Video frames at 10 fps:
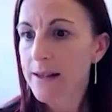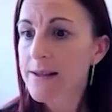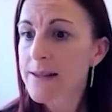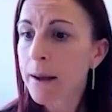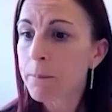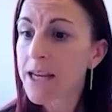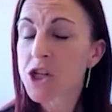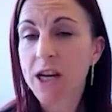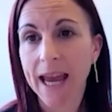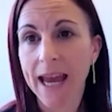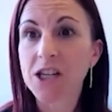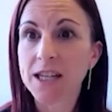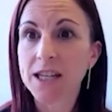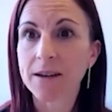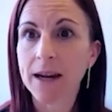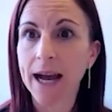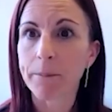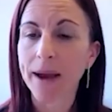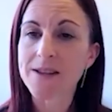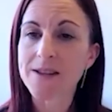some education
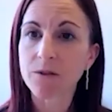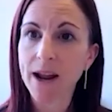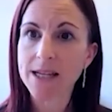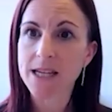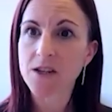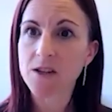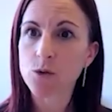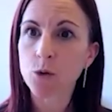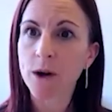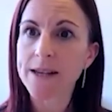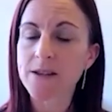based around each story.